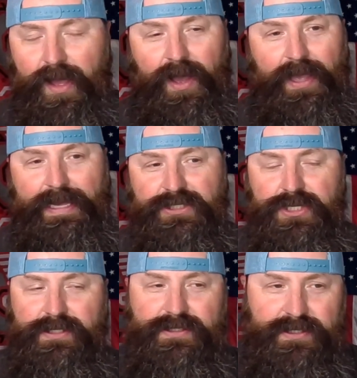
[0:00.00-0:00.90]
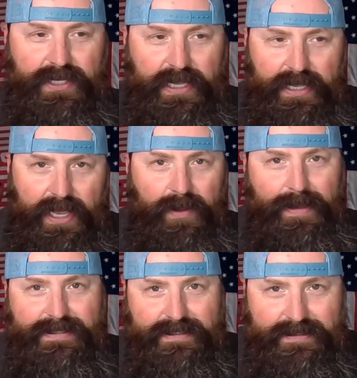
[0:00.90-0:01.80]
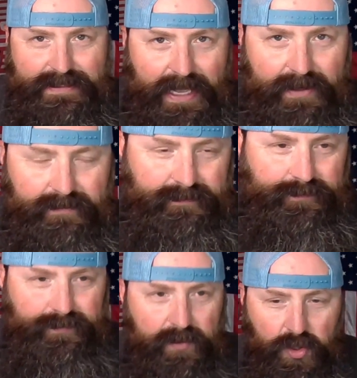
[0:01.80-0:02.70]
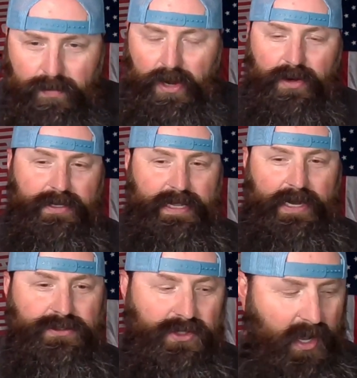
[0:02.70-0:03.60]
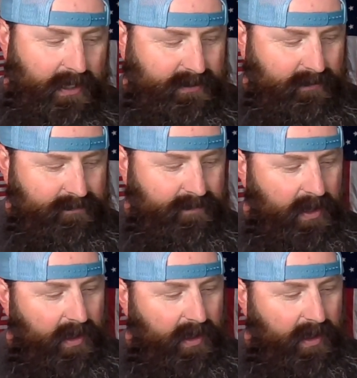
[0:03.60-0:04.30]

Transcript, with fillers: Uh, it's just an amazing scent. New butter containers are awesome,